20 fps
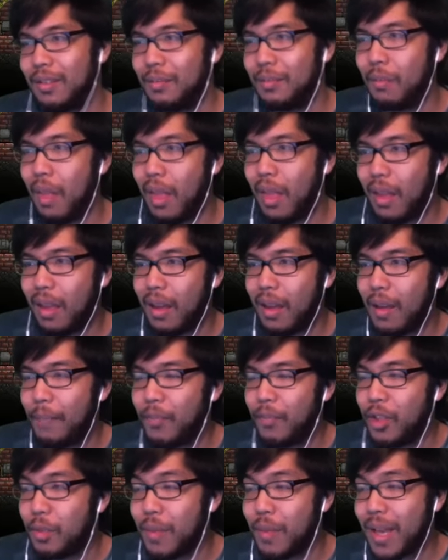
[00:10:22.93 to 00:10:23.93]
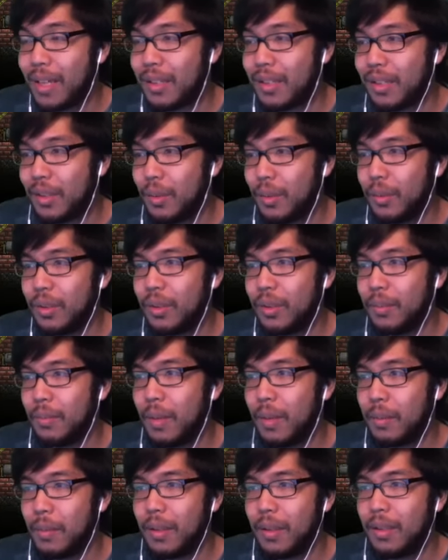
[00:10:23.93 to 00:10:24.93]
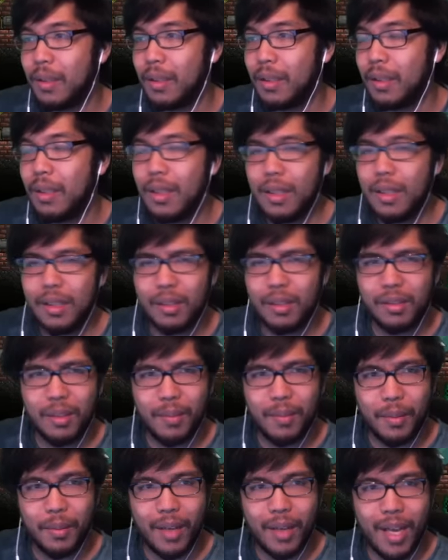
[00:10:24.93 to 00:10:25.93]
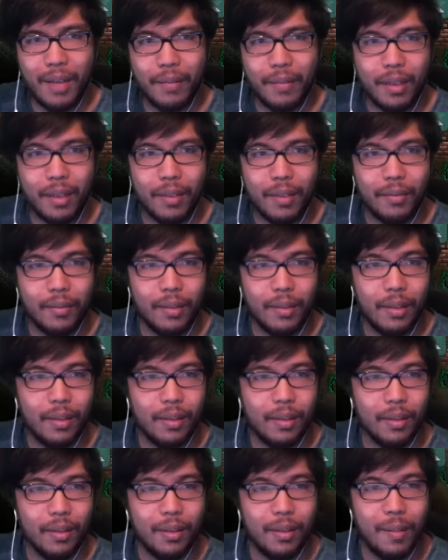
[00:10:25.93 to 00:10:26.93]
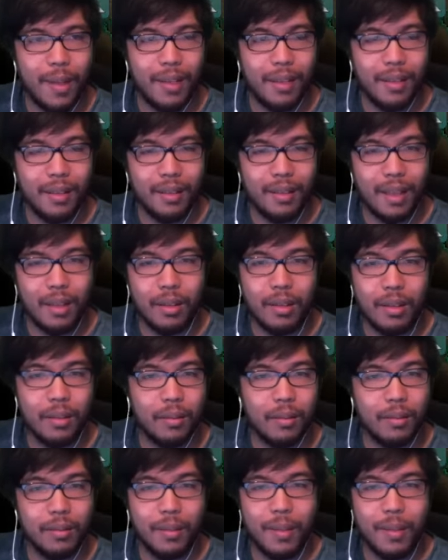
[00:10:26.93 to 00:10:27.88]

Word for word: Yeah. You're back at school on Monday. So some people have it off. I don't know. Depending, I don't know.